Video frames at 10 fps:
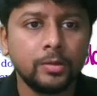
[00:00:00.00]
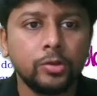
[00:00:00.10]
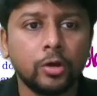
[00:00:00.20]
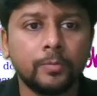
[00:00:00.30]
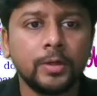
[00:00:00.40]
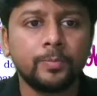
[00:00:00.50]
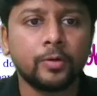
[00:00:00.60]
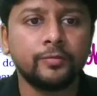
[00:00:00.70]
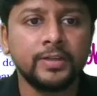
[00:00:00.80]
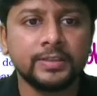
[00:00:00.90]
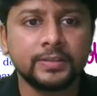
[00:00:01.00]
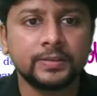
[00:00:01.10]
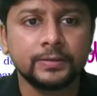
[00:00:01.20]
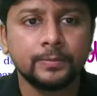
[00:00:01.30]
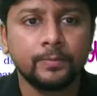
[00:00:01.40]
normal
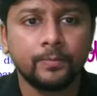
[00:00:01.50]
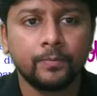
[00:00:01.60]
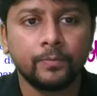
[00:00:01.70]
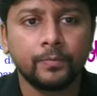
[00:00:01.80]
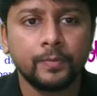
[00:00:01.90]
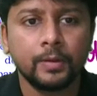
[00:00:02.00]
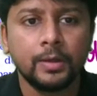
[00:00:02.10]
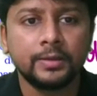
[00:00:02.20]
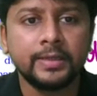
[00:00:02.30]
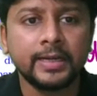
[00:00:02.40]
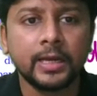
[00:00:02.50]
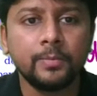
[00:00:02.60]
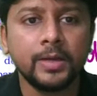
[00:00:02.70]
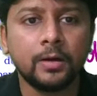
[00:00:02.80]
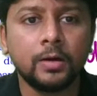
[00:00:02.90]
profits that can
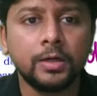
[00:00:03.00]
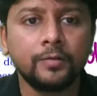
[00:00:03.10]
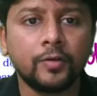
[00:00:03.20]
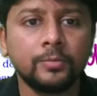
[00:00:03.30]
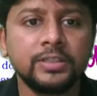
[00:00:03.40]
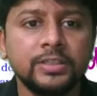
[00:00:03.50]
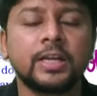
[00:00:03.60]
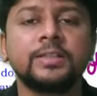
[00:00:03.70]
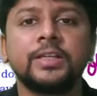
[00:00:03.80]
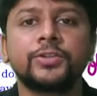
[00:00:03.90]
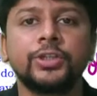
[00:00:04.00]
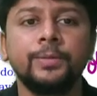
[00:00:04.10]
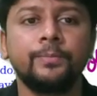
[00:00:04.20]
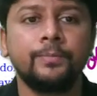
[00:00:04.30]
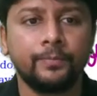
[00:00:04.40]
be earned from this transaction.
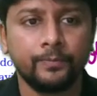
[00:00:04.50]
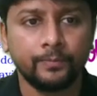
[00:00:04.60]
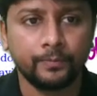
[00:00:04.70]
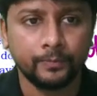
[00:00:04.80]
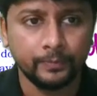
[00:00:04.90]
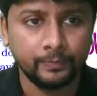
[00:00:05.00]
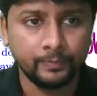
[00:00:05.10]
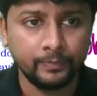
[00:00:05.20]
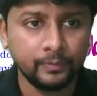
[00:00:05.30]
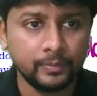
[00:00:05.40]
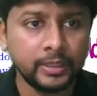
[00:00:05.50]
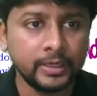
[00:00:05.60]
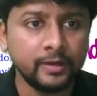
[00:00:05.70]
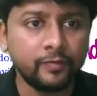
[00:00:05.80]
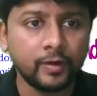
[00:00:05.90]
The
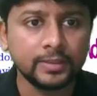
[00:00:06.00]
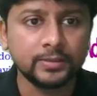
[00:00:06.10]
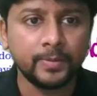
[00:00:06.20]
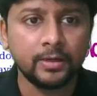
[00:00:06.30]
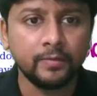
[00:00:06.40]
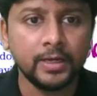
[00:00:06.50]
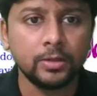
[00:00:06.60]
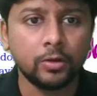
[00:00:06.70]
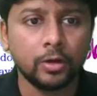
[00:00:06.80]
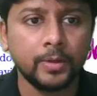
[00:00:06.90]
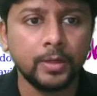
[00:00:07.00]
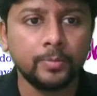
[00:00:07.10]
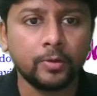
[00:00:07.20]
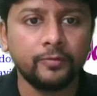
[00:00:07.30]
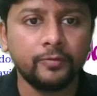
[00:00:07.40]
difference between normal
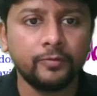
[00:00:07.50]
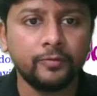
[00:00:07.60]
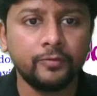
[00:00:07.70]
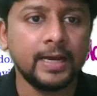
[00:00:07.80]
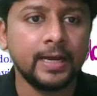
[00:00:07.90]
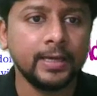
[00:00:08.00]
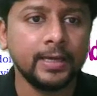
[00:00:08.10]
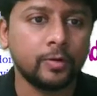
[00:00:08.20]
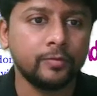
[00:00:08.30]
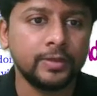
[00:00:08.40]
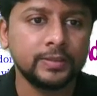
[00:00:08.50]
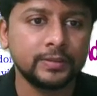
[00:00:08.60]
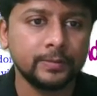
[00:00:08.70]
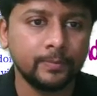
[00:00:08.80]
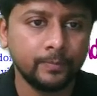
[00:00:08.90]
profits and higher profits